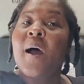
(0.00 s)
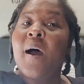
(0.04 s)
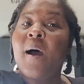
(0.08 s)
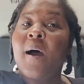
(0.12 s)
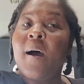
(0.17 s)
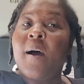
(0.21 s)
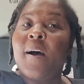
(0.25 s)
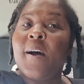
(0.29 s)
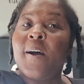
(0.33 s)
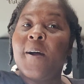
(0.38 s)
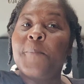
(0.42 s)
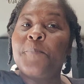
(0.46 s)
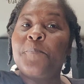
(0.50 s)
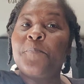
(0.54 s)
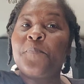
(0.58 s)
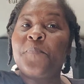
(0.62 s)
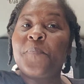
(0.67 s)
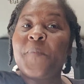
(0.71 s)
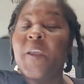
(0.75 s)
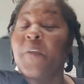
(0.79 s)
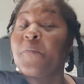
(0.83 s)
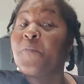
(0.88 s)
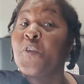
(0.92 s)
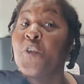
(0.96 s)

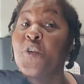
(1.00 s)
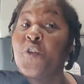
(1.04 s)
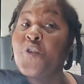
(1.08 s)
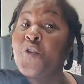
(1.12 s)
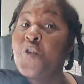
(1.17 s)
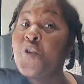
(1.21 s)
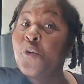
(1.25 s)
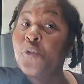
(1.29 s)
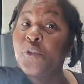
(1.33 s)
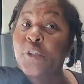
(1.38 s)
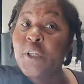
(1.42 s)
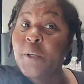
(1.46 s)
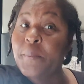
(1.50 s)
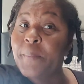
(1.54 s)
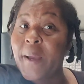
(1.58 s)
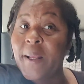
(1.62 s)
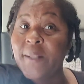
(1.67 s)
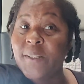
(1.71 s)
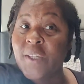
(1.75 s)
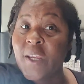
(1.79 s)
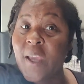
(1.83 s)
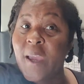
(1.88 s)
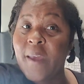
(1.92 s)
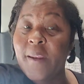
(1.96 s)
Um, if you're new to
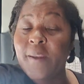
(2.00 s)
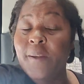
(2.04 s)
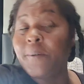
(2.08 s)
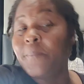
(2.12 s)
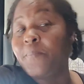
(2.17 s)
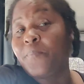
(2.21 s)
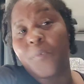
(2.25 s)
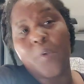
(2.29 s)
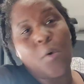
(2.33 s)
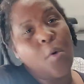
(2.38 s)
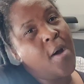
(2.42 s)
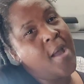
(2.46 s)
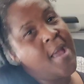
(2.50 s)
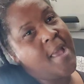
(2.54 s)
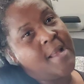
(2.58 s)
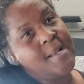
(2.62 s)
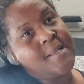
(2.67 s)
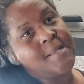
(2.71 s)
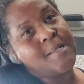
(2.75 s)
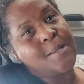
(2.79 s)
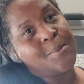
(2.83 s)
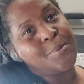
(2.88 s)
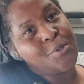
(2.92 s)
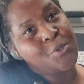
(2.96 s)
my channel, go ahead
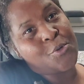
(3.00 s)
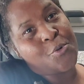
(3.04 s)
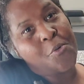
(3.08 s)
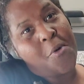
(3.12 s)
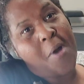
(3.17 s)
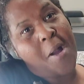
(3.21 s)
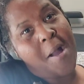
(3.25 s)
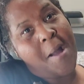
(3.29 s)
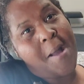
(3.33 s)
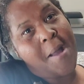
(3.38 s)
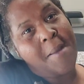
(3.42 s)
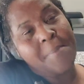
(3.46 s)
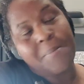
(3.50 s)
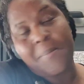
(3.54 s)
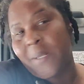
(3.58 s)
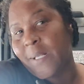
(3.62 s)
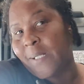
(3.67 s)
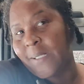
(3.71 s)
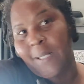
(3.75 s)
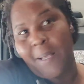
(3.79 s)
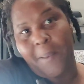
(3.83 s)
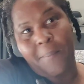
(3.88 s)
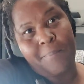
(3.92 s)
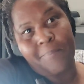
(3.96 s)
and subscribe
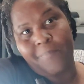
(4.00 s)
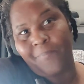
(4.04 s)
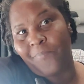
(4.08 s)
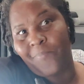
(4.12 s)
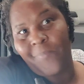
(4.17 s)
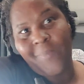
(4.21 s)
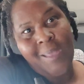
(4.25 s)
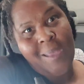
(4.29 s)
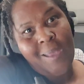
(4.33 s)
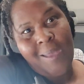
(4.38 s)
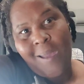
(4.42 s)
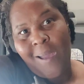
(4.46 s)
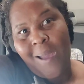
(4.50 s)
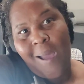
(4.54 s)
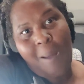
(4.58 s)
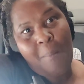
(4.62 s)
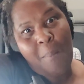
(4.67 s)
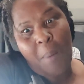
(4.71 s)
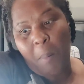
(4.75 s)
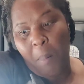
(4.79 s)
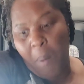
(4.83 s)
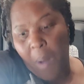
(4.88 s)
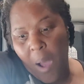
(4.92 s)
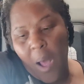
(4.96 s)
because I'm
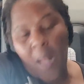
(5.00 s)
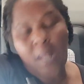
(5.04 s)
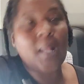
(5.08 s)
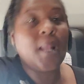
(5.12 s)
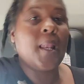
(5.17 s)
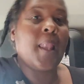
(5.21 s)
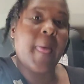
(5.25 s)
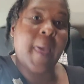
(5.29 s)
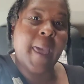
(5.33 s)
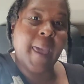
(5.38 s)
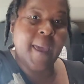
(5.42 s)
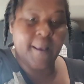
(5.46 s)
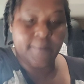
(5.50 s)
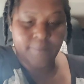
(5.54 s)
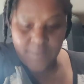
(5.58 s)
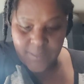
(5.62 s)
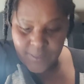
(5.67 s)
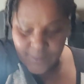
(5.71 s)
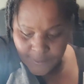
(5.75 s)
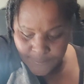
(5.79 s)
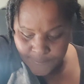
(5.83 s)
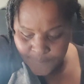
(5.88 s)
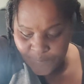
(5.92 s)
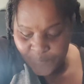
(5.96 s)
I'm a ball of
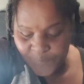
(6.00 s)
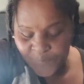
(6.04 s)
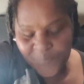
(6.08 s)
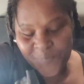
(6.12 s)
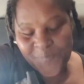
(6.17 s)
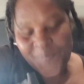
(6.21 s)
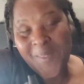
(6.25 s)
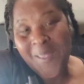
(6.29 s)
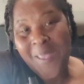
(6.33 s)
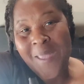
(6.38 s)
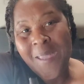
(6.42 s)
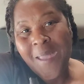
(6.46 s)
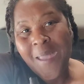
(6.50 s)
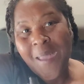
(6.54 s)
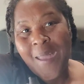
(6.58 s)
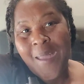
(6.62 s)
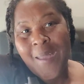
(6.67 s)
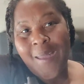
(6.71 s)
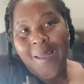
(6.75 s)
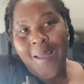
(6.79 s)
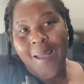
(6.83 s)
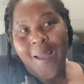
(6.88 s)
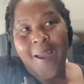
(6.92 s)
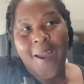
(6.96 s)
laughs.
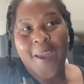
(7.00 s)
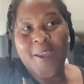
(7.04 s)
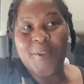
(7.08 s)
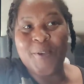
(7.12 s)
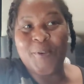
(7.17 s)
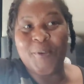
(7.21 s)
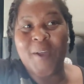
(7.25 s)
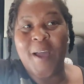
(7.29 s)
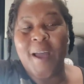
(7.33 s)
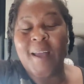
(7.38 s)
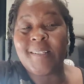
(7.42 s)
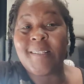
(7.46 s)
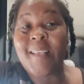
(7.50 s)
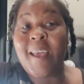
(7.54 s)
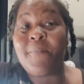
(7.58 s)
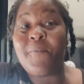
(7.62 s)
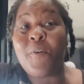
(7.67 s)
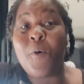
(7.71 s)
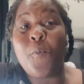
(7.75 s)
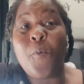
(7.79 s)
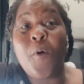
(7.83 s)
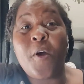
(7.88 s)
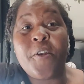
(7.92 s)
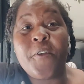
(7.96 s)
All right, you guys
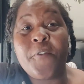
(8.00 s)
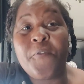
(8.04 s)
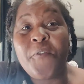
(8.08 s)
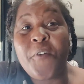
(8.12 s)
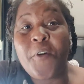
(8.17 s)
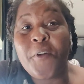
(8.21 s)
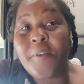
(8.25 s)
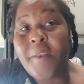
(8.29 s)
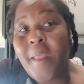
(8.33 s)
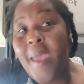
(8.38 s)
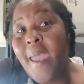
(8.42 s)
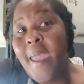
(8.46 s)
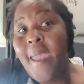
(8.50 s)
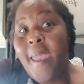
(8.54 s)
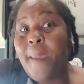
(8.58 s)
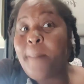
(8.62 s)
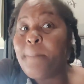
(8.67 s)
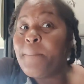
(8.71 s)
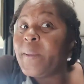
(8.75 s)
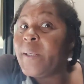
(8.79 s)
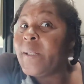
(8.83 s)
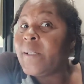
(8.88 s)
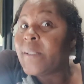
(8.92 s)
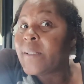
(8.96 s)
have a wonderful day
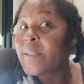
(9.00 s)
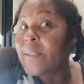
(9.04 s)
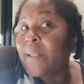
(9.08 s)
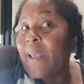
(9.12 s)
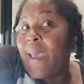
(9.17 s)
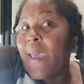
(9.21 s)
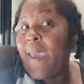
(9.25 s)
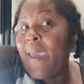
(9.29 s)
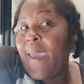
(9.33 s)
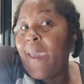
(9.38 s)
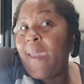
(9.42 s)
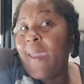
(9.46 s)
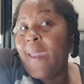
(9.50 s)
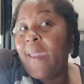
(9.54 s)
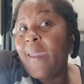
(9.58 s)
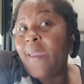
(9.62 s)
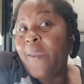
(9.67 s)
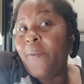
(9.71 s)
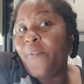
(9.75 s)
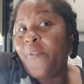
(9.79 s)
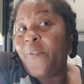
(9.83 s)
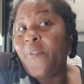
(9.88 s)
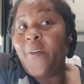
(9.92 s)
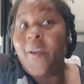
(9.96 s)
and be
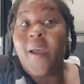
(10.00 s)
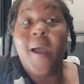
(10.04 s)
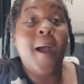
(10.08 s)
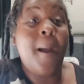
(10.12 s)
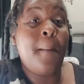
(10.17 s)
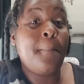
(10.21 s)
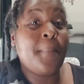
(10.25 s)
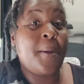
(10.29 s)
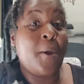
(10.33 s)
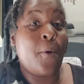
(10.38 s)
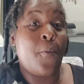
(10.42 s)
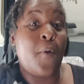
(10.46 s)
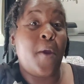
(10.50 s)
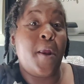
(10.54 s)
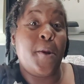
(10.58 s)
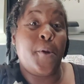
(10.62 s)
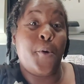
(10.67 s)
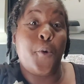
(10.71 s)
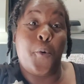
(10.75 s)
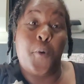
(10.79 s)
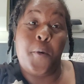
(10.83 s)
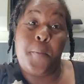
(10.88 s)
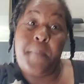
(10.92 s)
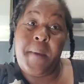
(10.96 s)
safe. I'm getting ready to
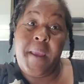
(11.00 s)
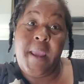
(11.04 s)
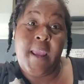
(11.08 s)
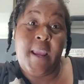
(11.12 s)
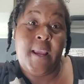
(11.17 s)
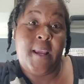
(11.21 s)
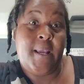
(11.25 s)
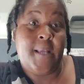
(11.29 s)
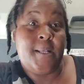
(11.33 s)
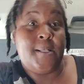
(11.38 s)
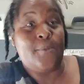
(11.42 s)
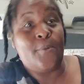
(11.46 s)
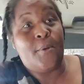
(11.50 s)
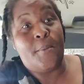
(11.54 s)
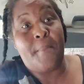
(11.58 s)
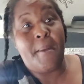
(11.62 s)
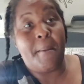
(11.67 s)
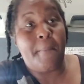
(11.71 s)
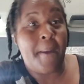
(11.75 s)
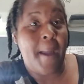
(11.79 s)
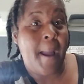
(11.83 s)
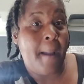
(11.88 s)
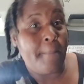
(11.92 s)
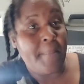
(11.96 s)
go to bed because
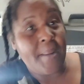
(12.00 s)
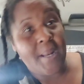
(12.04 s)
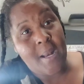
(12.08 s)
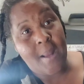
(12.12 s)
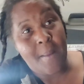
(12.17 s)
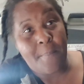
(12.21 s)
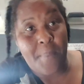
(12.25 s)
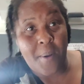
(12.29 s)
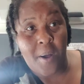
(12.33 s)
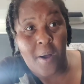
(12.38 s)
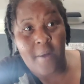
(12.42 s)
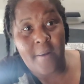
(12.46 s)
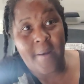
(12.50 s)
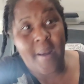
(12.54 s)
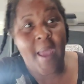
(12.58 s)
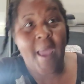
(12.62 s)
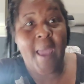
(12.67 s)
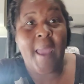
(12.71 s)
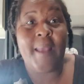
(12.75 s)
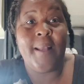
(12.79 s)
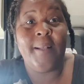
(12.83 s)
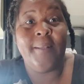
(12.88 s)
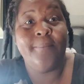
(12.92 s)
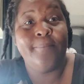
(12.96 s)
remember I've been up all
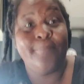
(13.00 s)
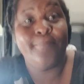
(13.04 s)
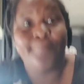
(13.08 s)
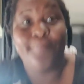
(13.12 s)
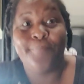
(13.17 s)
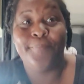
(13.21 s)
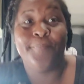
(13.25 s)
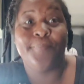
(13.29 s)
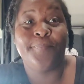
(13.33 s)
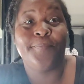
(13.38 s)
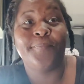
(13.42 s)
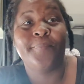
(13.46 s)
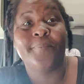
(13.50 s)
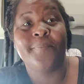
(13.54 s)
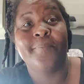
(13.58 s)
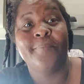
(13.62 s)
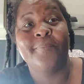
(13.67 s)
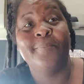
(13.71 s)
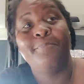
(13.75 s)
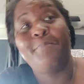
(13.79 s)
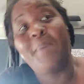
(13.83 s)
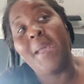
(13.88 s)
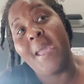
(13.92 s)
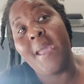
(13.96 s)
night.
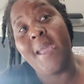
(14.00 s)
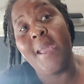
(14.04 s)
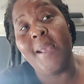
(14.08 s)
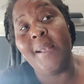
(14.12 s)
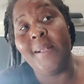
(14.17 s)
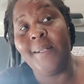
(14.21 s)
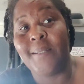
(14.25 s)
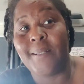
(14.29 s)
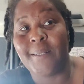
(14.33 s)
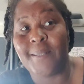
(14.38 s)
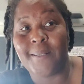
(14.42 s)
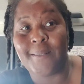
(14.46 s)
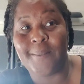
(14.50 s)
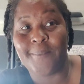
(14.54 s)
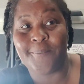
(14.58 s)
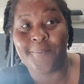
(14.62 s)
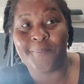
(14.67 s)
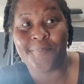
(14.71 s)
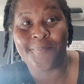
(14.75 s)
Peace.